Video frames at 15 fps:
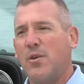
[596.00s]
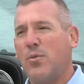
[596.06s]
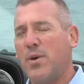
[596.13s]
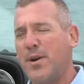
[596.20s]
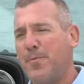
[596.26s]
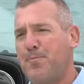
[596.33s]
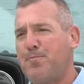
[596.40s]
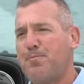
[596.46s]

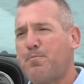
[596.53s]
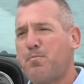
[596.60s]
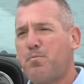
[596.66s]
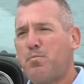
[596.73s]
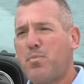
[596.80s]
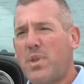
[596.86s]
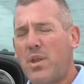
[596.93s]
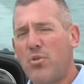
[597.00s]
Well,
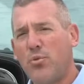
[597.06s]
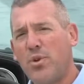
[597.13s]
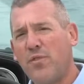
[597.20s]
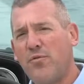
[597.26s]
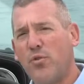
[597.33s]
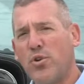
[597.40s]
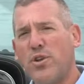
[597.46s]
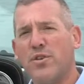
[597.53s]
three
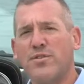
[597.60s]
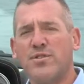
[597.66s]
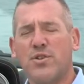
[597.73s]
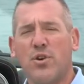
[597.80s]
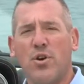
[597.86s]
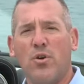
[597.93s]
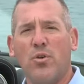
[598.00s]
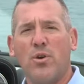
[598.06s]
or four years
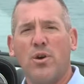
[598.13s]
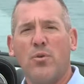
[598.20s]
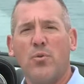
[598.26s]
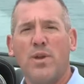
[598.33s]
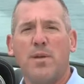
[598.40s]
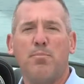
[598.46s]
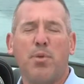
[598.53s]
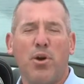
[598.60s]
ago,
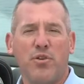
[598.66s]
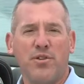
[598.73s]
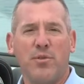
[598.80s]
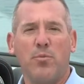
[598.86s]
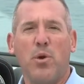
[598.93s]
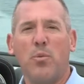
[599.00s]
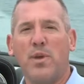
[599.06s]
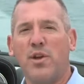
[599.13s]
we embarked
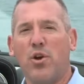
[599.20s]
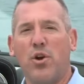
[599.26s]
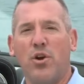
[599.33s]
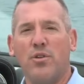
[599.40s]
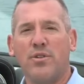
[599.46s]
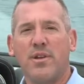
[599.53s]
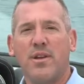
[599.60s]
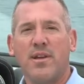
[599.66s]
on what we
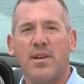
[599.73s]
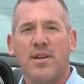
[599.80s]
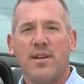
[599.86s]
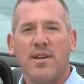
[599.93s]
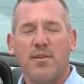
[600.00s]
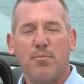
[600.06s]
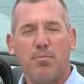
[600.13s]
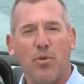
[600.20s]
called
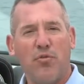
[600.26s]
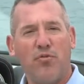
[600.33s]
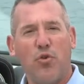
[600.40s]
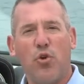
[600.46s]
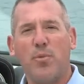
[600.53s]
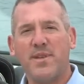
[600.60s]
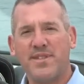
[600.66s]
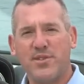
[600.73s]

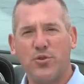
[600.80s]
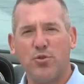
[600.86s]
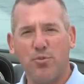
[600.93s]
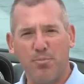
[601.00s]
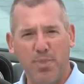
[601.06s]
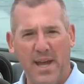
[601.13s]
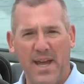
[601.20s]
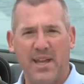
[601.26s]

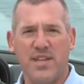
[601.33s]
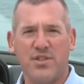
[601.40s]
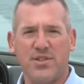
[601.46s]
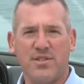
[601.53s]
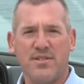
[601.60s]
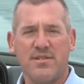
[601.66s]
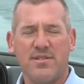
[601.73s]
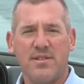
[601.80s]
performance-tuned
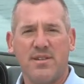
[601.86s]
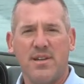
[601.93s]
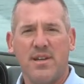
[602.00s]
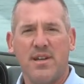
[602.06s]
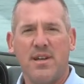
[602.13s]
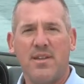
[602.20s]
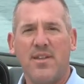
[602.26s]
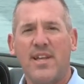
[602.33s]
packages.
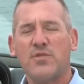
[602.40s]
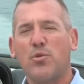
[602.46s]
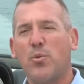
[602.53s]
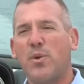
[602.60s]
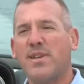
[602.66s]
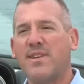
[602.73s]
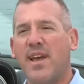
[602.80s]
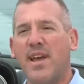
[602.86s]
And that's where
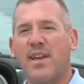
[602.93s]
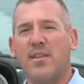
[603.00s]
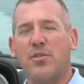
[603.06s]
we take